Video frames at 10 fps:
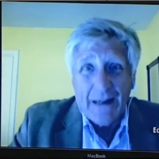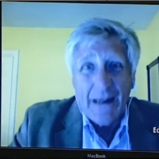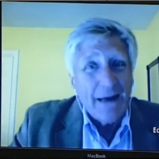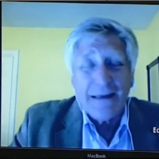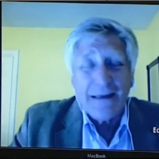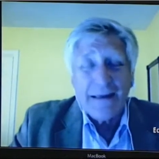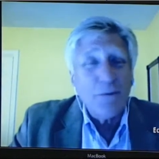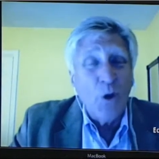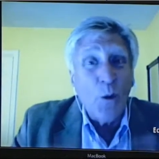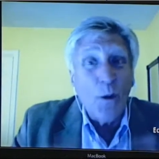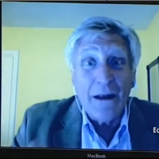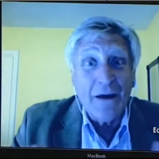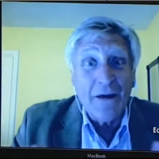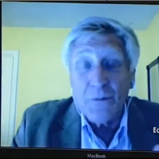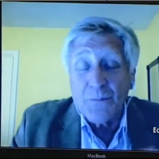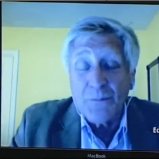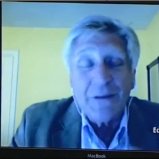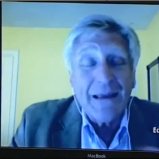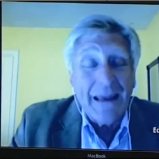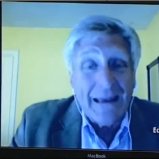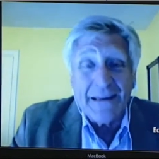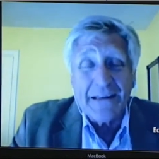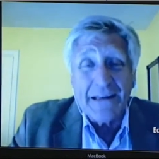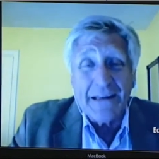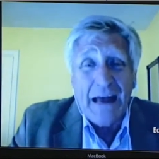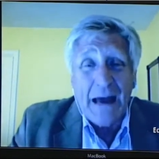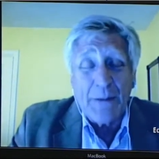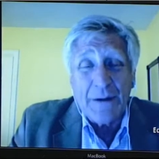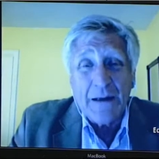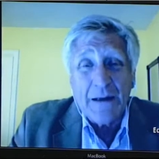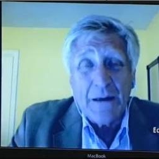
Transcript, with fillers: And that no one ever planned on that happening.